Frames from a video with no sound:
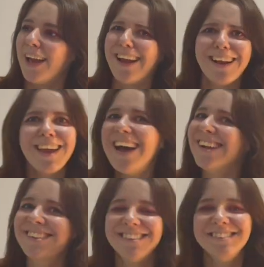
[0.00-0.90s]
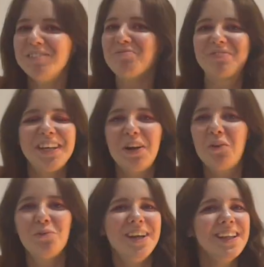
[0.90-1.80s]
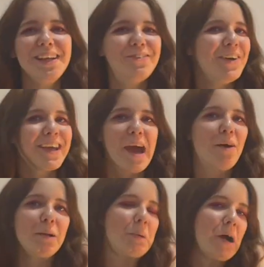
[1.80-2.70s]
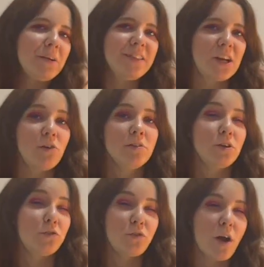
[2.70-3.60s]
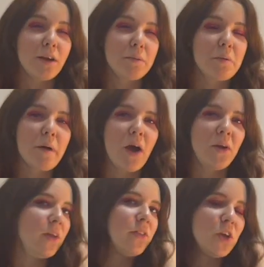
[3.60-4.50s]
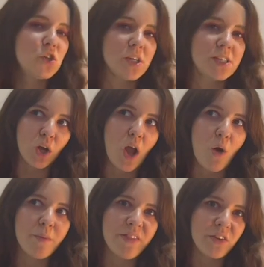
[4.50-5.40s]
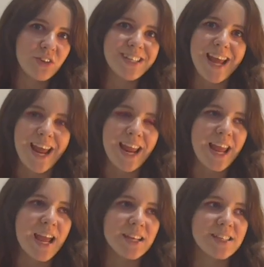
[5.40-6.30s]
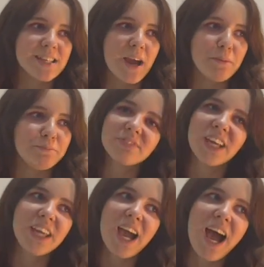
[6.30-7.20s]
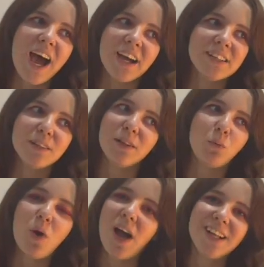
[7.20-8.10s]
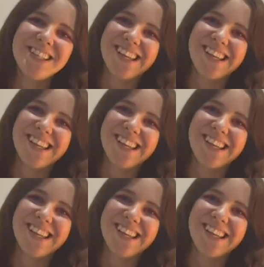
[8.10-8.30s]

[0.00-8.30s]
And again, they don't really freak out about it. They don't confront him about it. They just go about their day. And um, yeah, what?